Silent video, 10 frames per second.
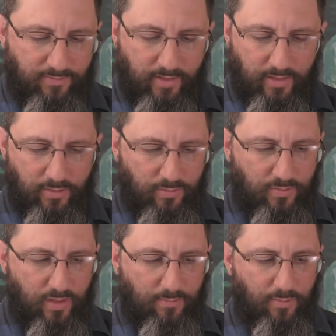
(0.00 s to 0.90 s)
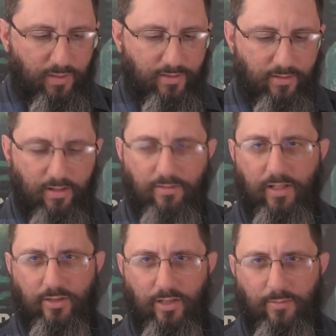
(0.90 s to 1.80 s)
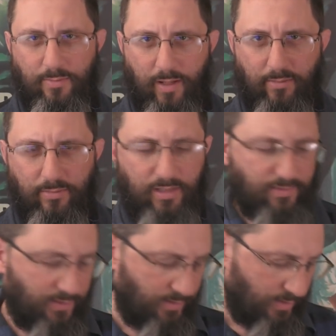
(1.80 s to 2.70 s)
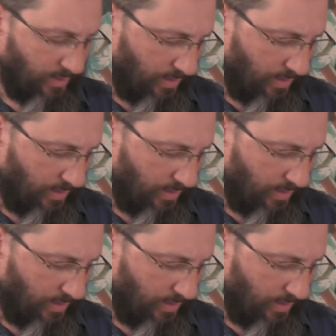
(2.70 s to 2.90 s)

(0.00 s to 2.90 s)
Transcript: friendly towards James White. They're not King James Bible believing.